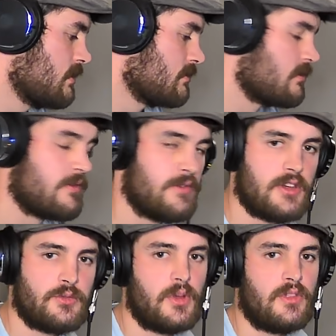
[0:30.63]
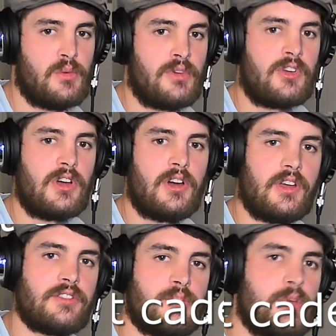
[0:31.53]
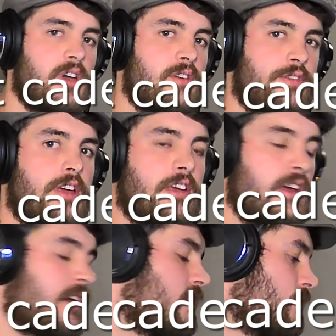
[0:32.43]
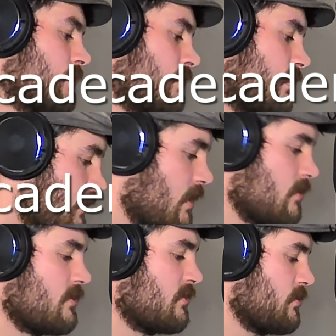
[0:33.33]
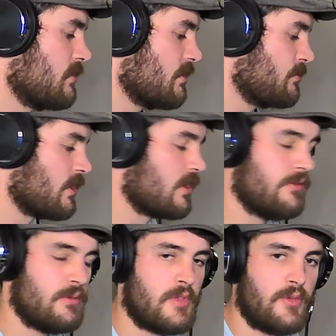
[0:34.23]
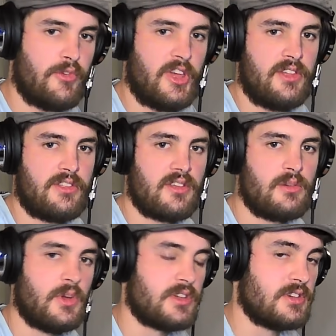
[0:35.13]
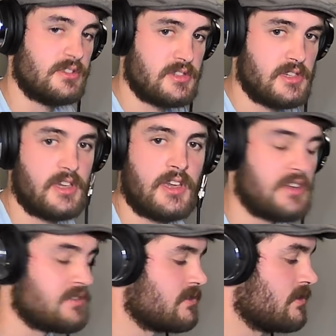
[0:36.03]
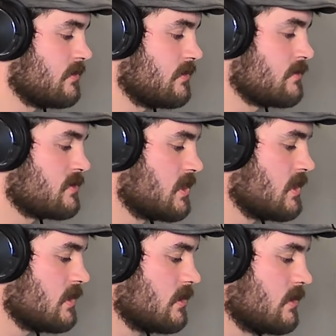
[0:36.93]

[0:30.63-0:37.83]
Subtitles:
So the first one that we've got is a perfect cadence. And to do this we go from the 5th, which in C is the G,